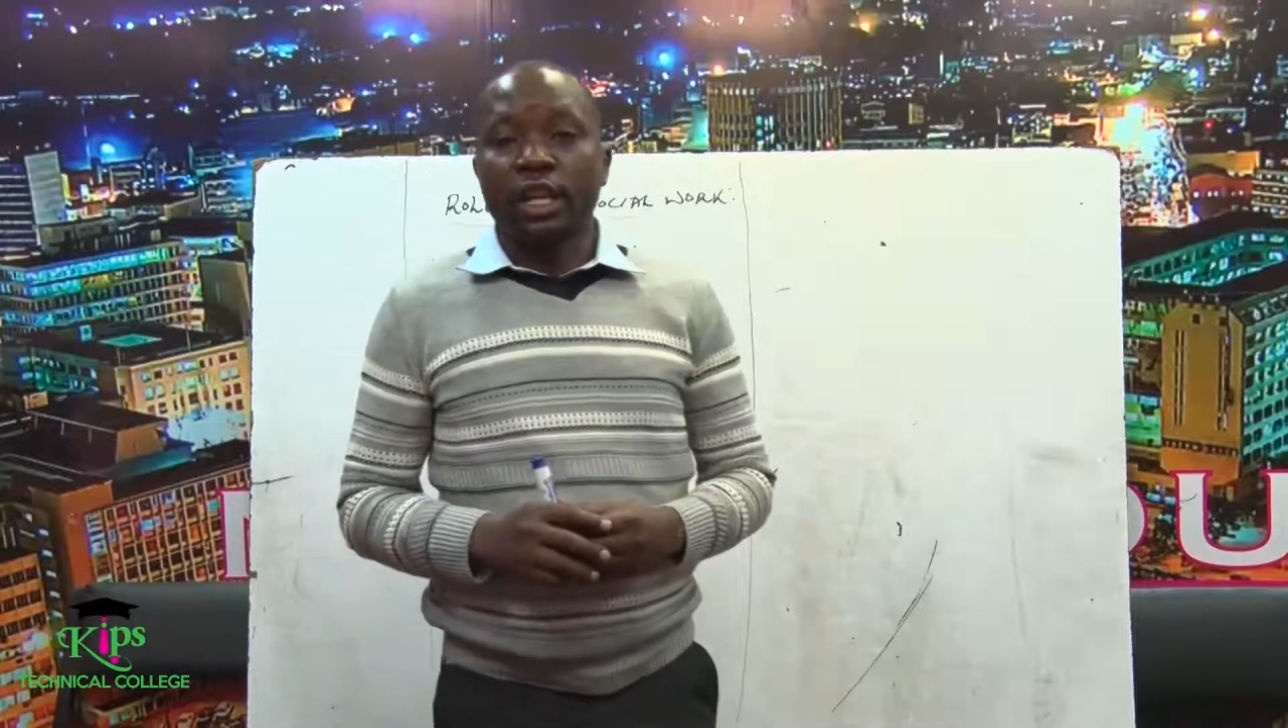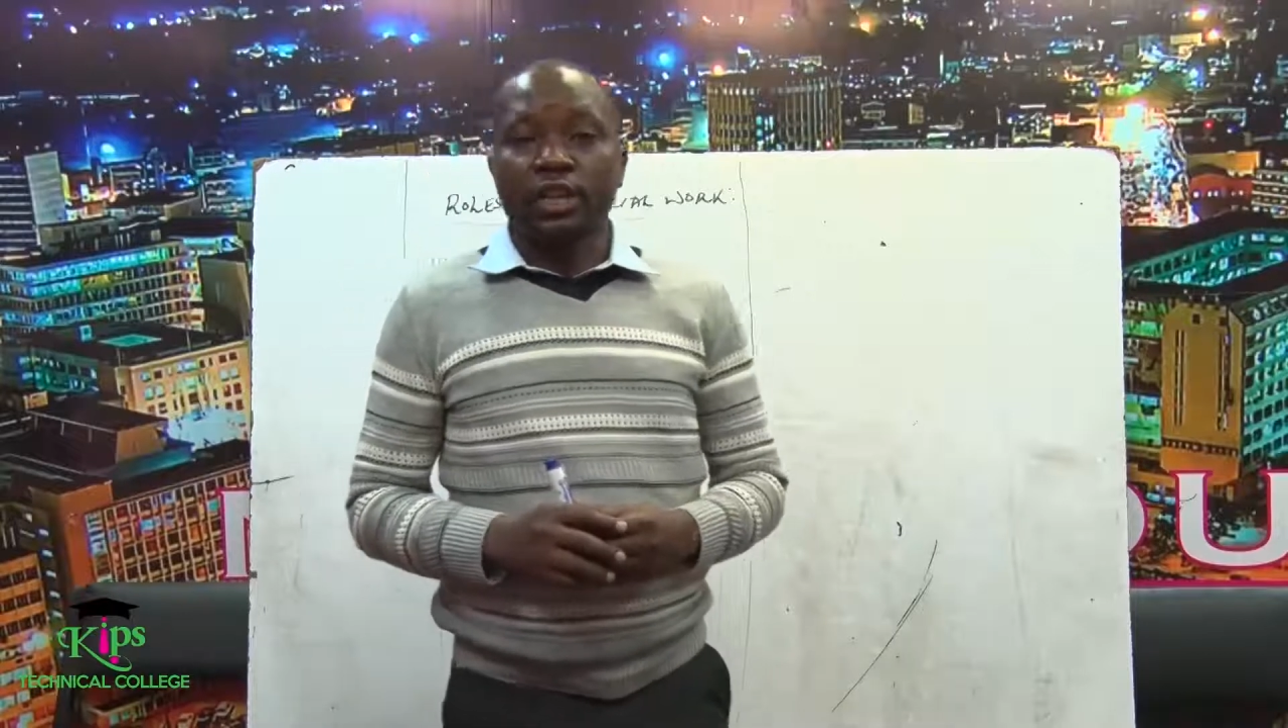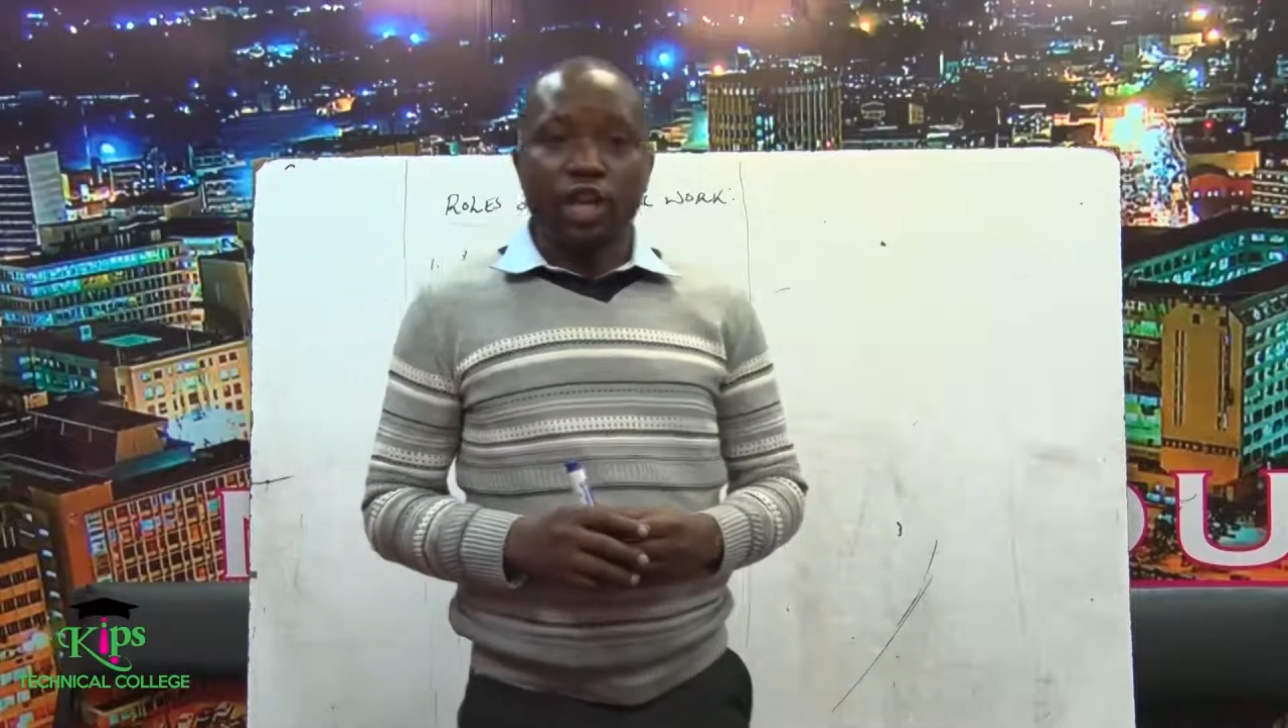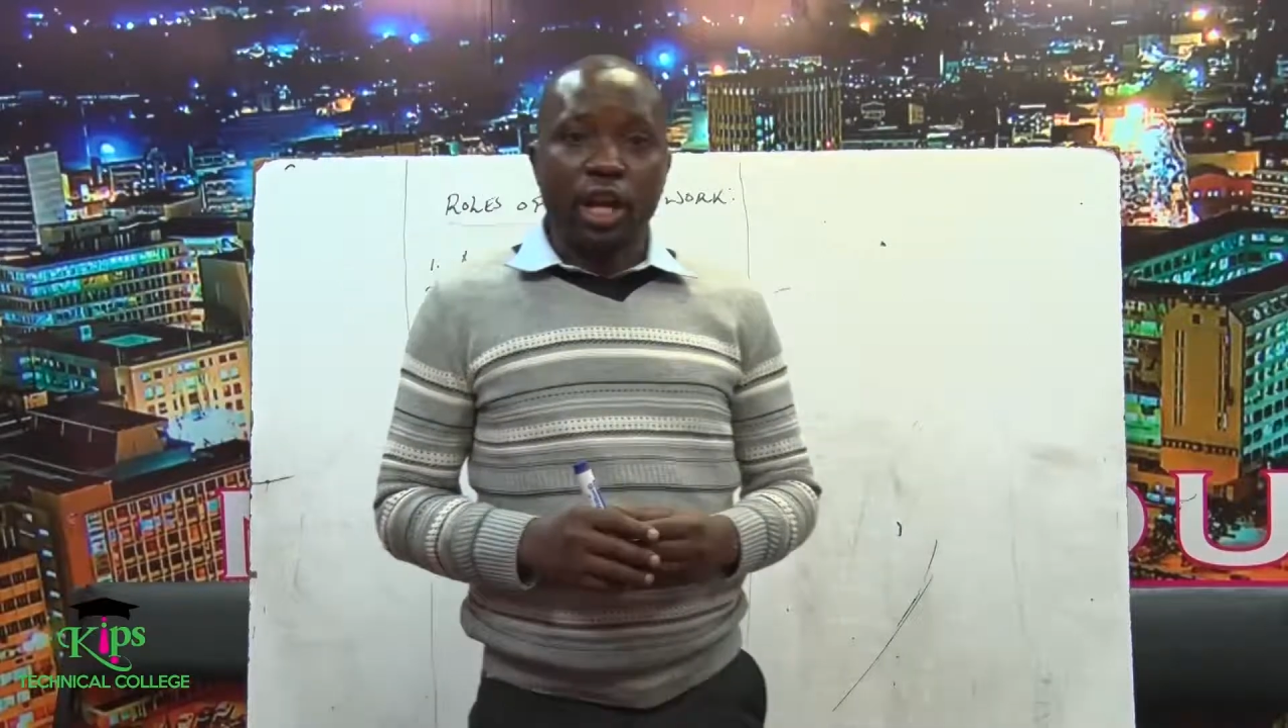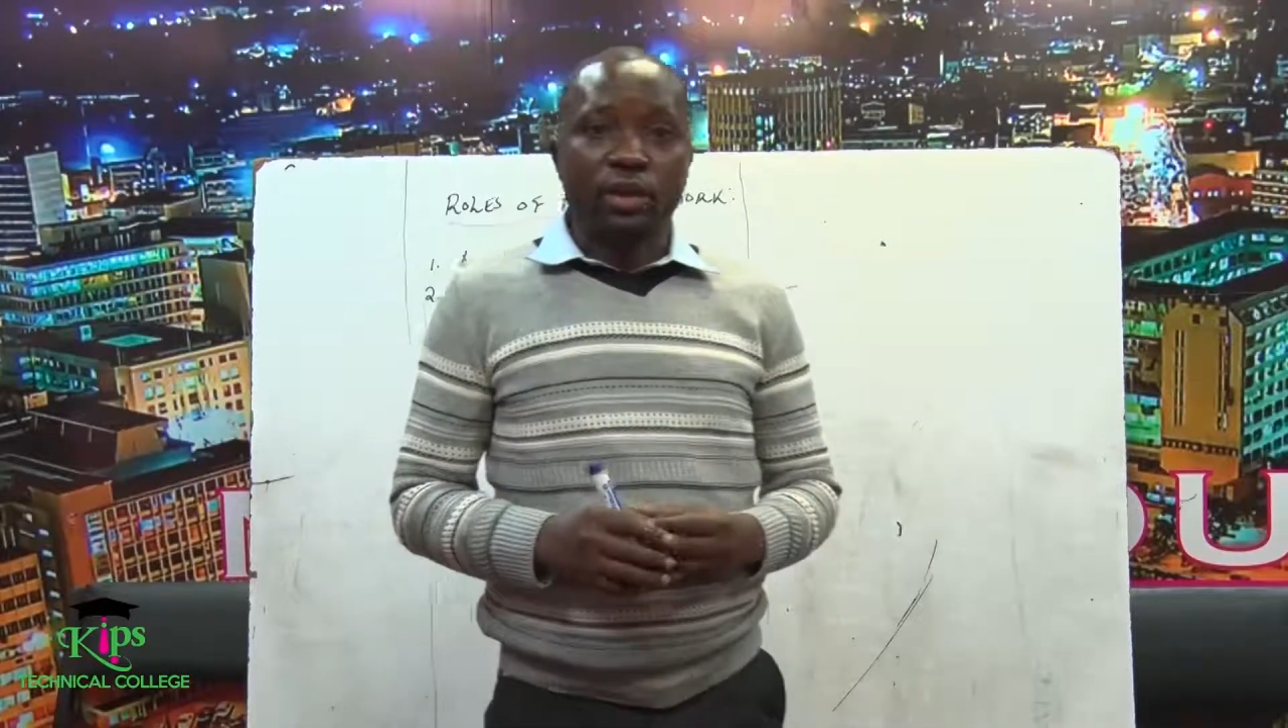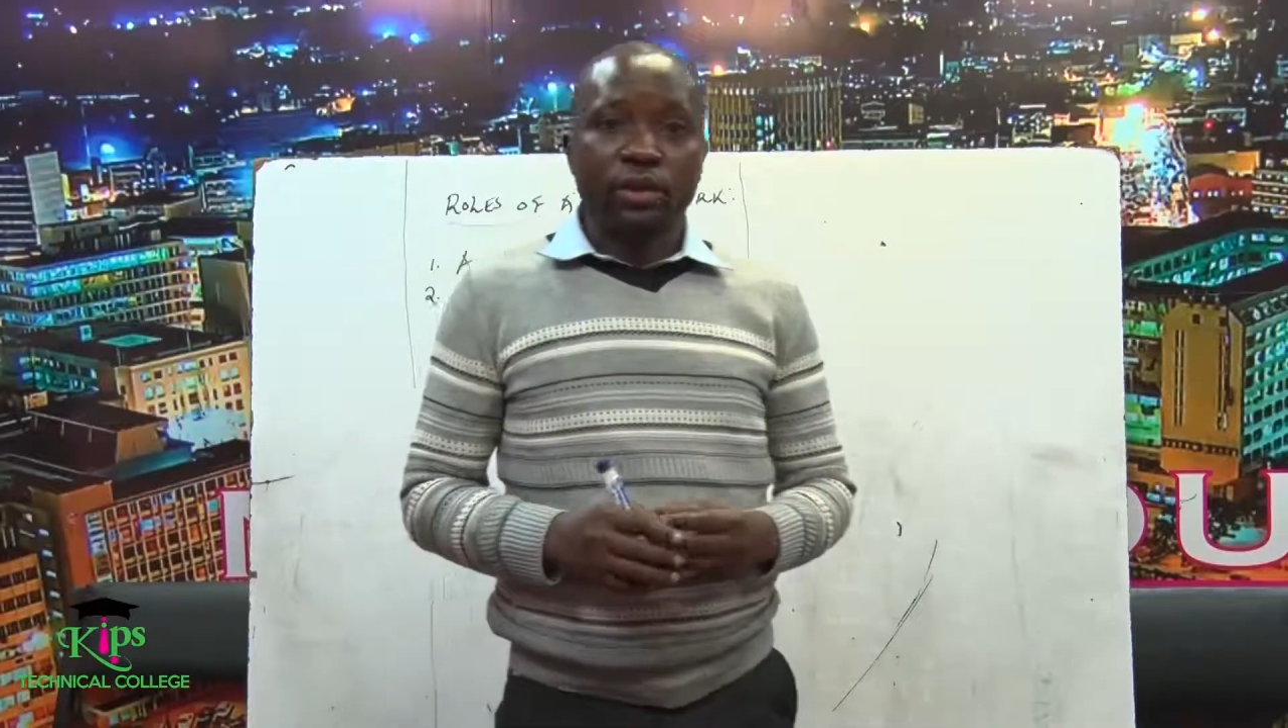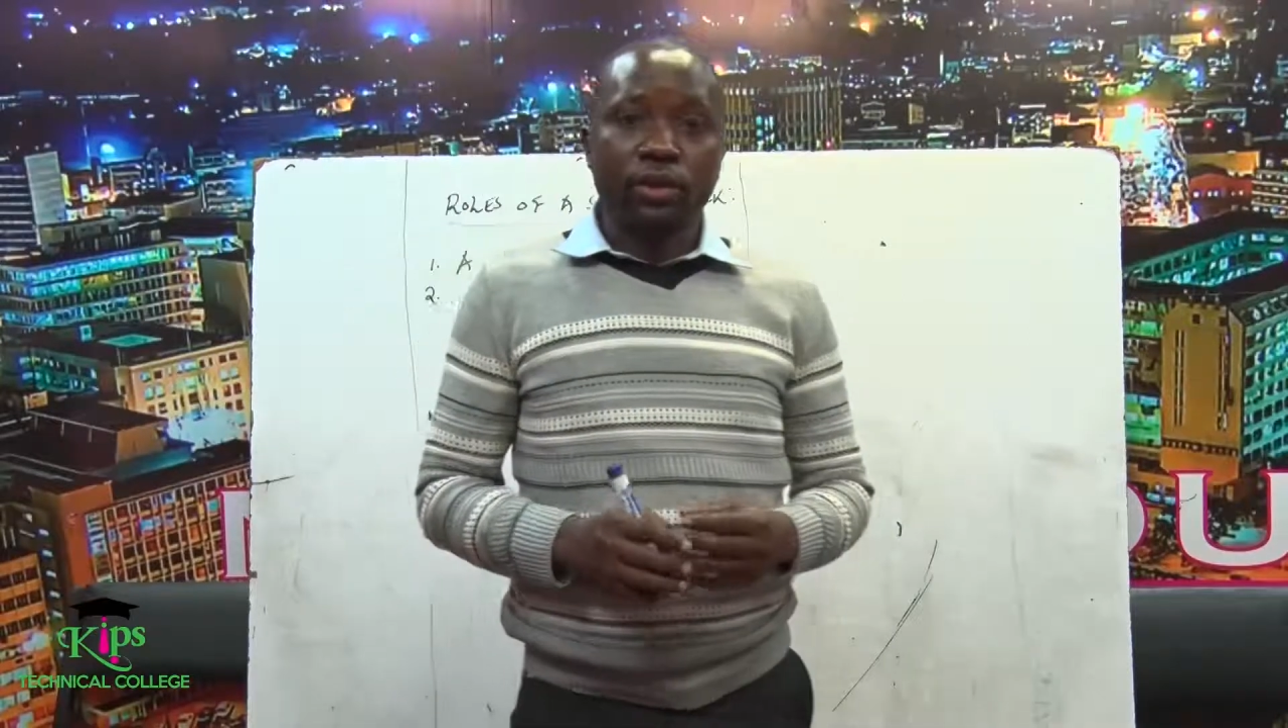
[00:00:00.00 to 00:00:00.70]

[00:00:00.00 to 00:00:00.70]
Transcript: change.